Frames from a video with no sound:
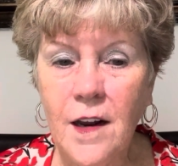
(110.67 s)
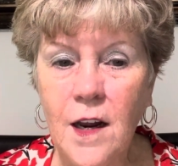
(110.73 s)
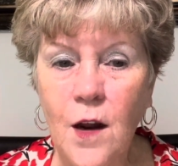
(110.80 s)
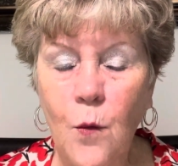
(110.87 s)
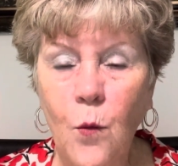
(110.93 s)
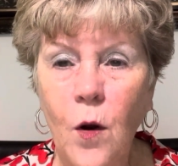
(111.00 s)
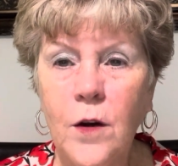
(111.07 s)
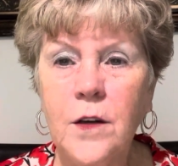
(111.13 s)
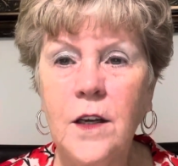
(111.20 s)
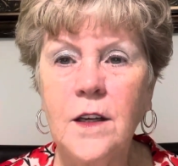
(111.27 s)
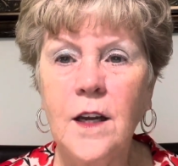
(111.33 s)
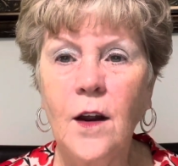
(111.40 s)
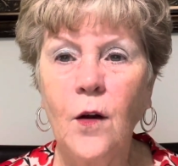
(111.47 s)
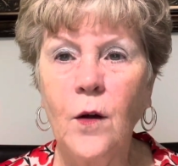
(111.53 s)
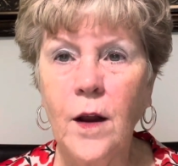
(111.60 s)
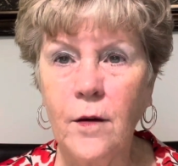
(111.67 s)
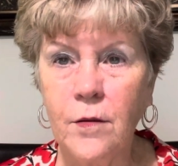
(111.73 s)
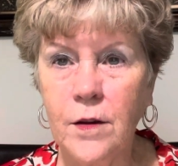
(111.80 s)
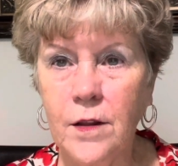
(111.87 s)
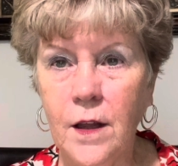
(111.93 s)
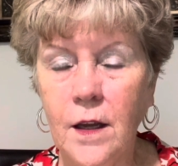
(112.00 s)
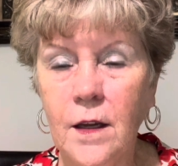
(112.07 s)
and want to tell
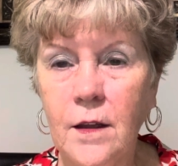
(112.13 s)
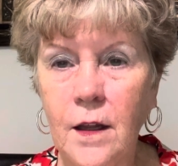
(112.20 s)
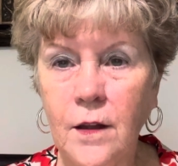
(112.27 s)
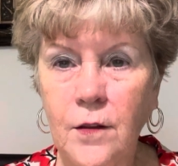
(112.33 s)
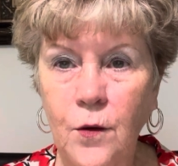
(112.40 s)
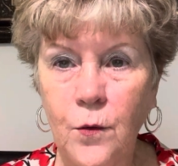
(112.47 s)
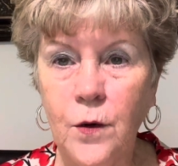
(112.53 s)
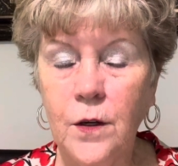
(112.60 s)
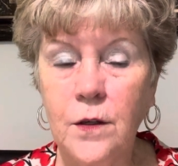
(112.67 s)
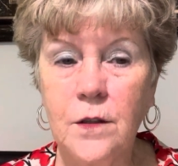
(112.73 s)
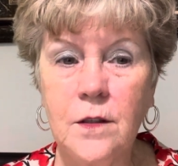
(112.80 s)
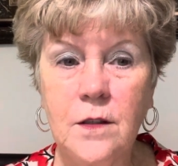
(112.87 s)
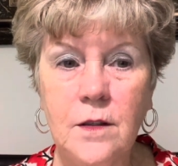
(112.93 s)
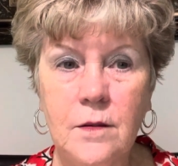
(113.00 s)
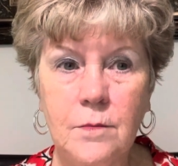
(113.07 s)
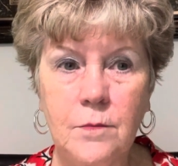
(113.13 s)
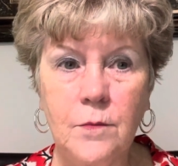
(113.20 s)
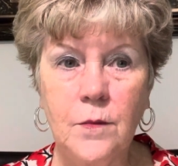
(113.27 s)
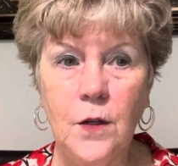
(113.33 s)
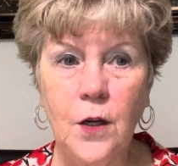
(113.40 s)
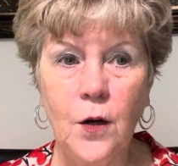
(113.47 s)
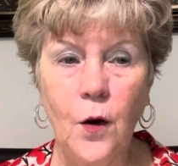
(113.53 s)
everything that there is,
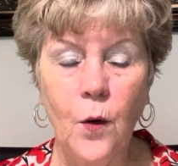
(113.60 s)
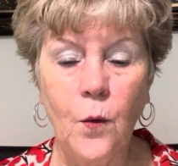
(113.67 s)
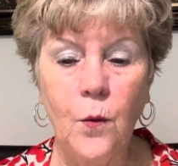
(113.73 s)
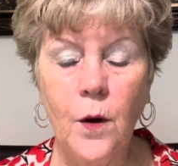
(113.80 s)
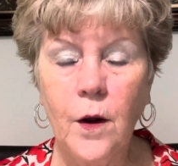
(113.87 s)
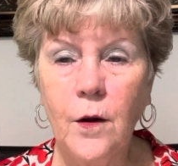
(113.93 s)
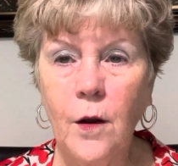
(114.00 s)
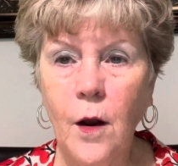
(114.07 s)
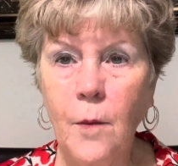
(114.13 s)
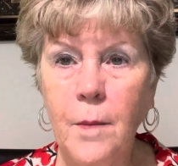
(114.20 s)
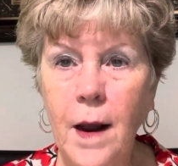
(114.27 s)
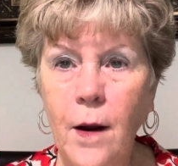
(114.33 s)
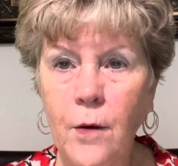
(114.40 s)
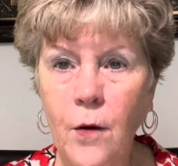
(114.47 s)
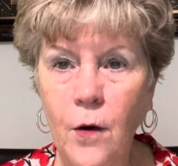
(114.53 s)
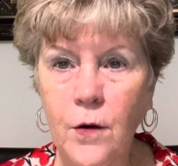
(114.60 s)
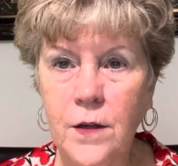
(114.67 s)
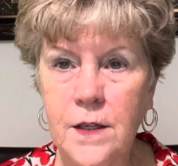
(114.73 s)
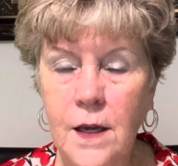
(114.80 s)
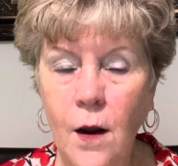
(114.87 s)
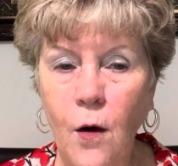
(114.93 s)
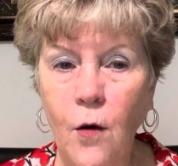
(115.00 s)
you know, about
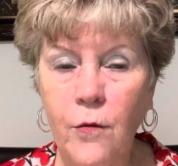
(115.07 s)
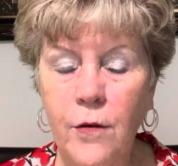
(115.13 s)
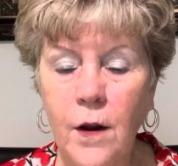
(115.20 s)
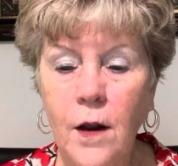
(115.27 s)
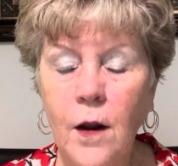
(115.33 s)
ourselves.